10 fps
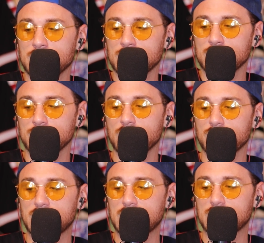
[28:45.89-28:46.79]
you know
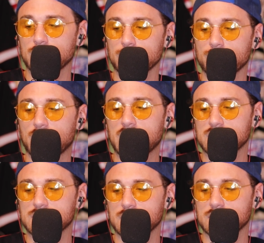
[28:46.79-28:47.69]
that Urban Meyer
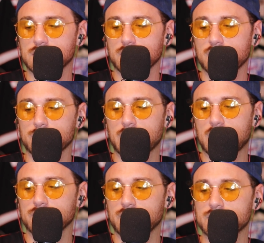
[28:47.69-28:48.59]
is going to turn it
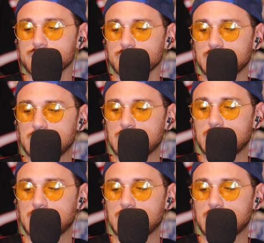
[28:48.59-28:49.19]
around eventually.